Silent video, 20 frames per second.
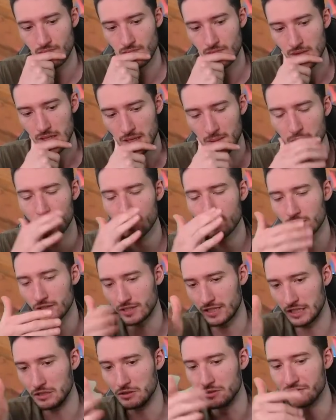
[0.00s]
I'm gonna
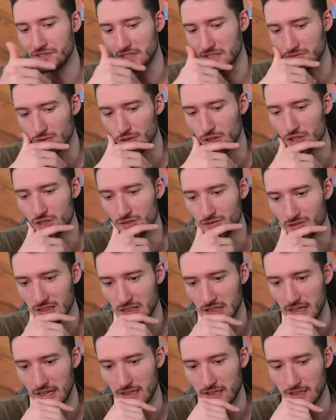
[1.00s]
continue with this version of the
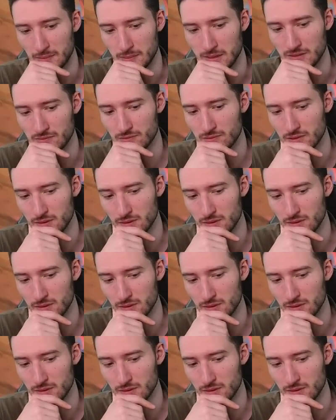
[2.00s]
deck. I mean,